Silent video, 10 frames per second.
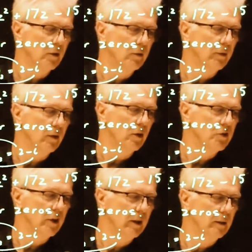to the
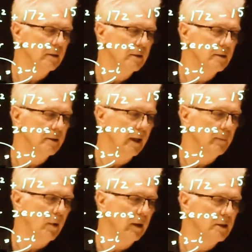conjugate, Z
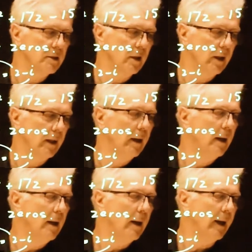minus I,
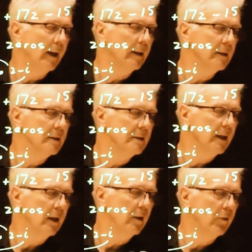and
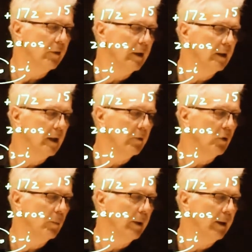Z3, the
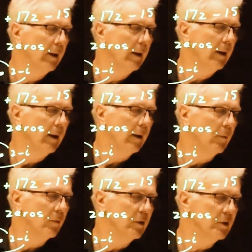real bit,
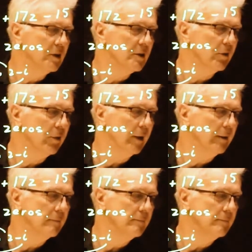just 3.